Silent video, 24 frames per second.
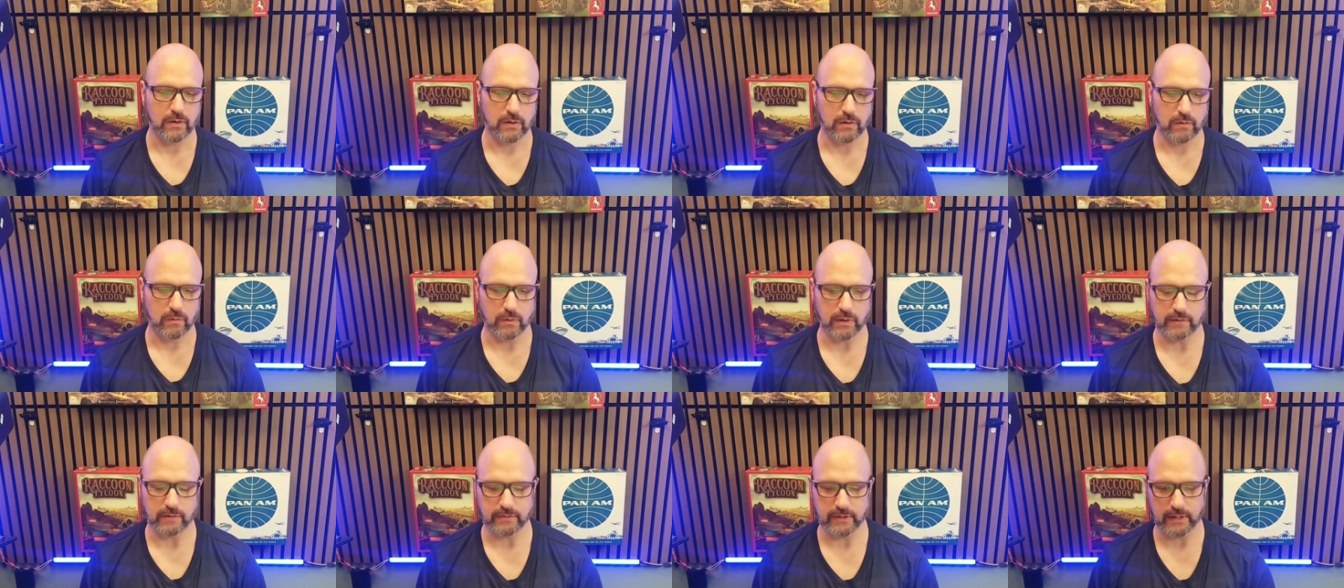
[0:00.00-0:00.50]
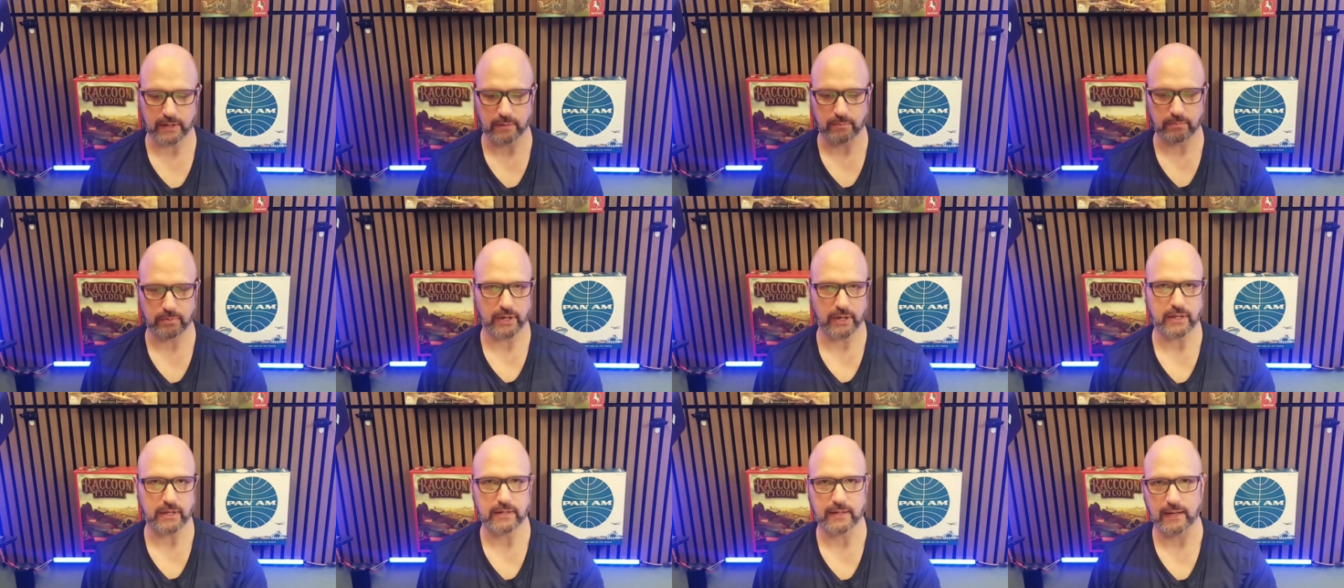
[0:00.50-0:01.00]
we'll have like a
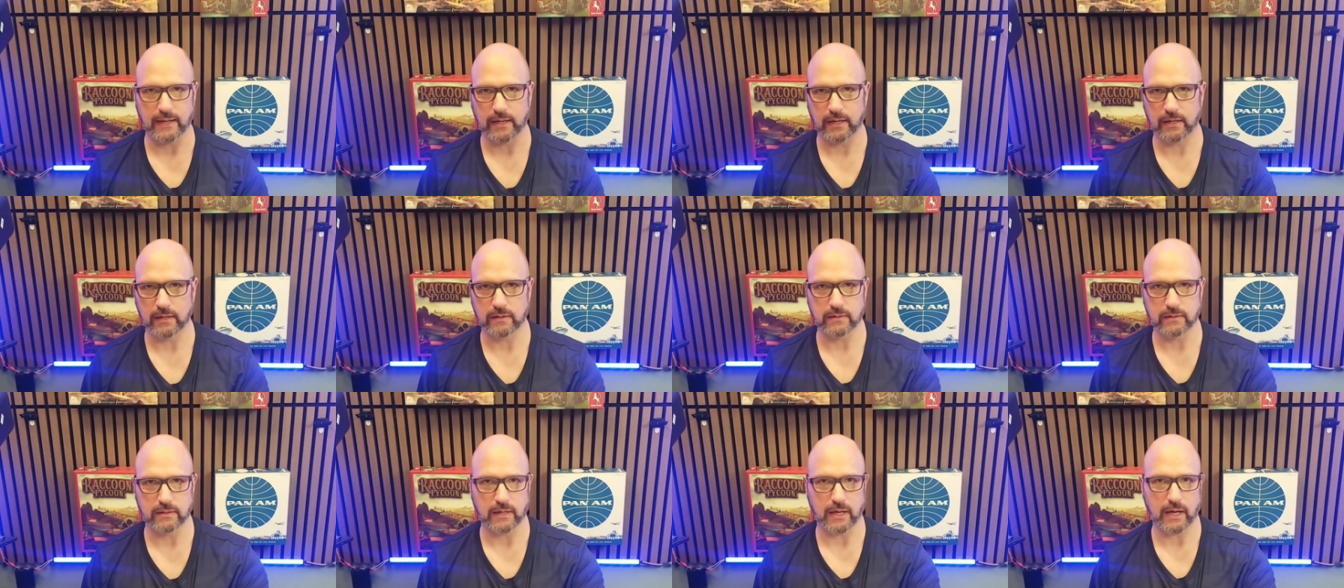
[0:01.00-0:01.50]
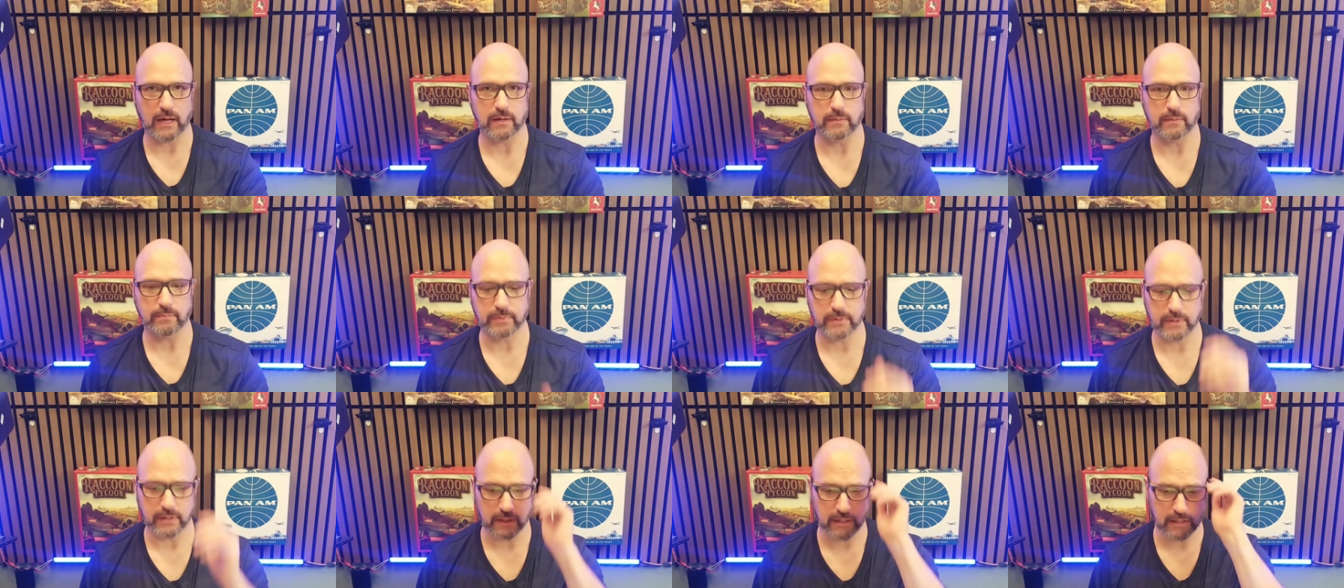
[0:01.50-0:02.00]
breakdown of how to
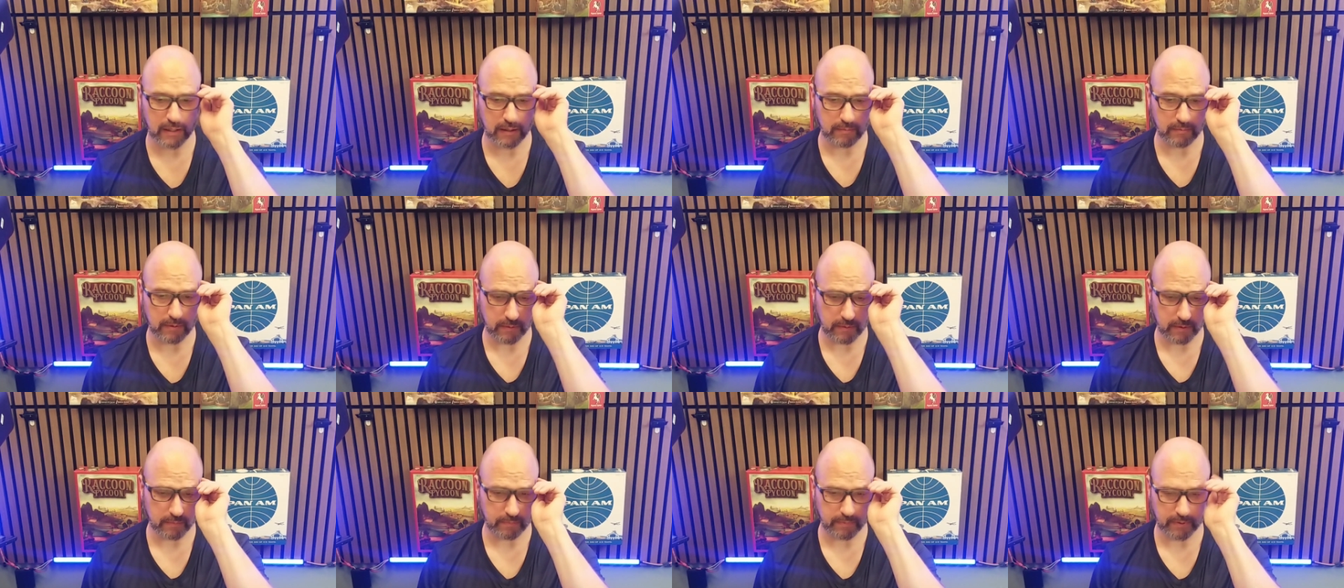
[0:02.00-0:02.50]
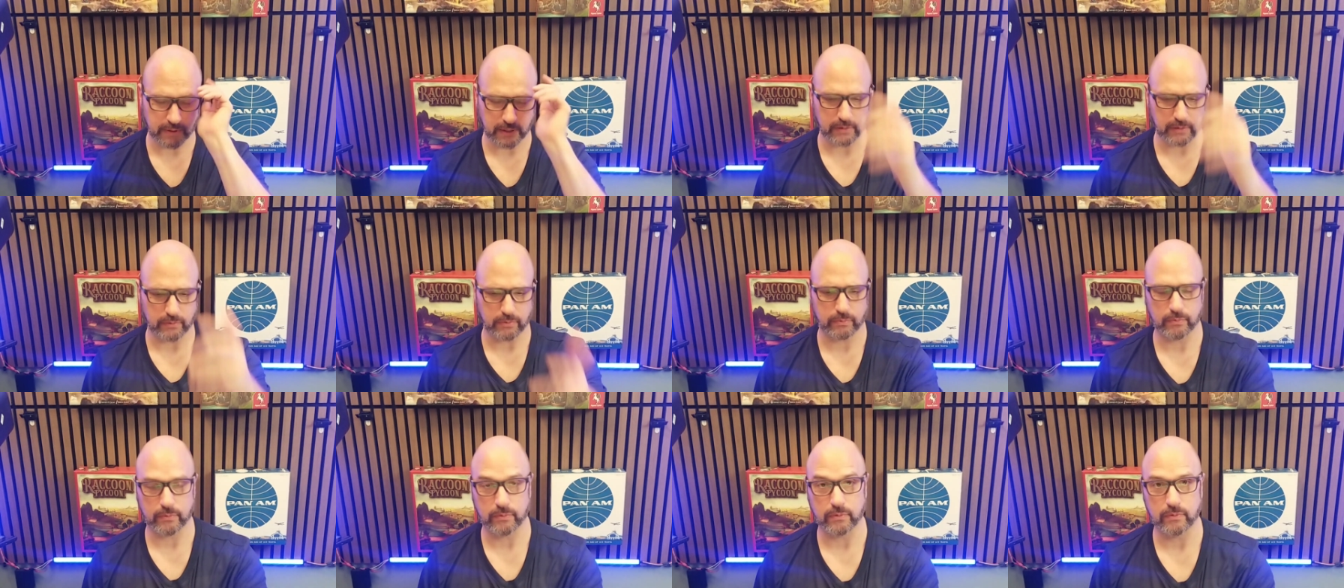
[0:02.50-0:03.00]
play, maybe a
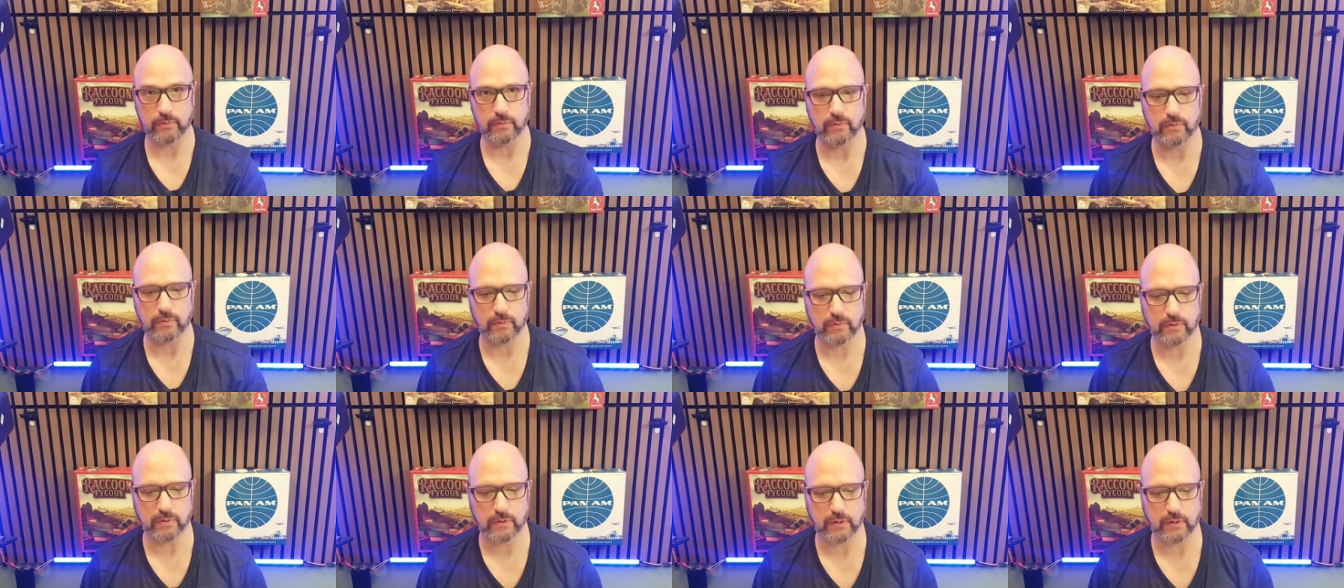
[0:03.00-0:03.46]
playthrough,